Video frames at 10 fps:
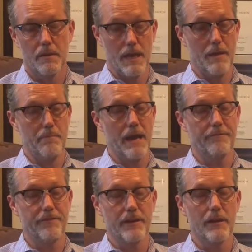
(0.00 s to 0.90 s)
It may
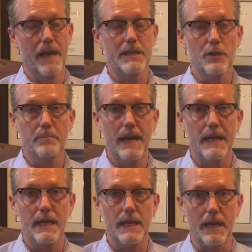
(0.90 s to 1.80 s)
feel like you're
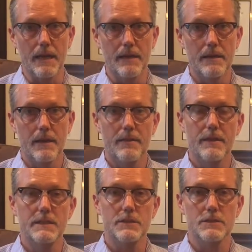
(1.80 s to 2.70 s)
panicking.
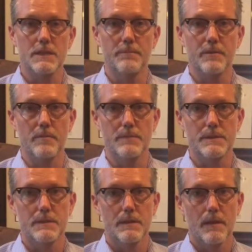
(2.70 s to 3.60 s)
These are symptoms.
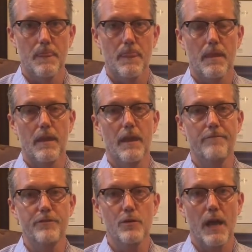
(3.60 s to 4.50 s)

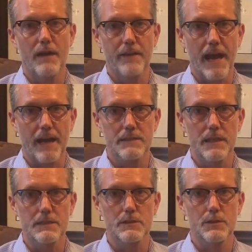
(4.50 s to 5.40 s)
If you have
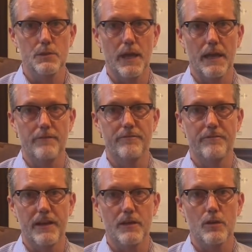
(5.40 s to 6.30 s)
access to a
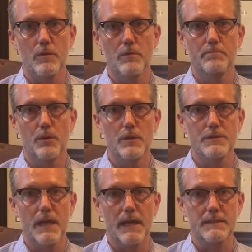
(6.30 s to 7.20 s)
finger
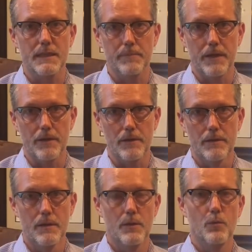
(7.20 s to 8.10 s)
pulse oximeter,
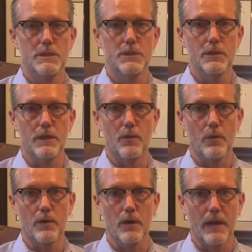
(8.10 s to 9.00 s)
which you can
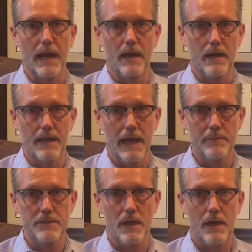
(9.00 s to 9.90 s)
order on
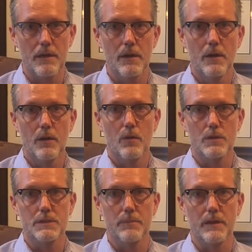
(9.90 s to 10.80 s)
Amazon, or
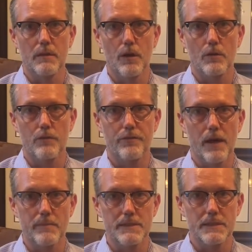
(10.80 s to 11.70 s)
some of the local
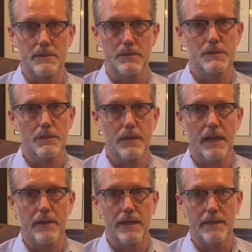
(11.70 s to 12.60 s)
pharmacies are still
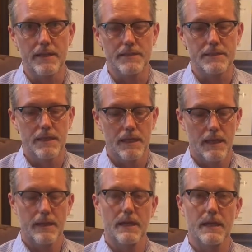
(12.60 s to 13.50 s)
carrying these,
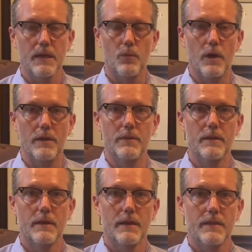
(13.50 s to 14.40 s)
then get one.
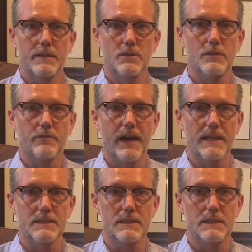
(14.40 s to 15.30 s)
These are
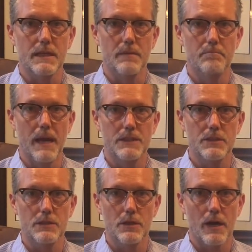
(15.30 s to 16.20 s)
devices that can
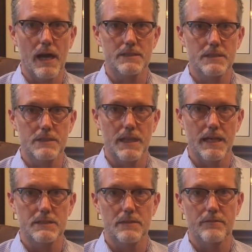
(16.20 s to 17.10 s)
measure your
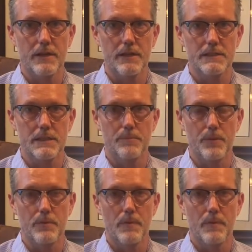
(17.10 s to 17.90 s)
oxygenation very simple.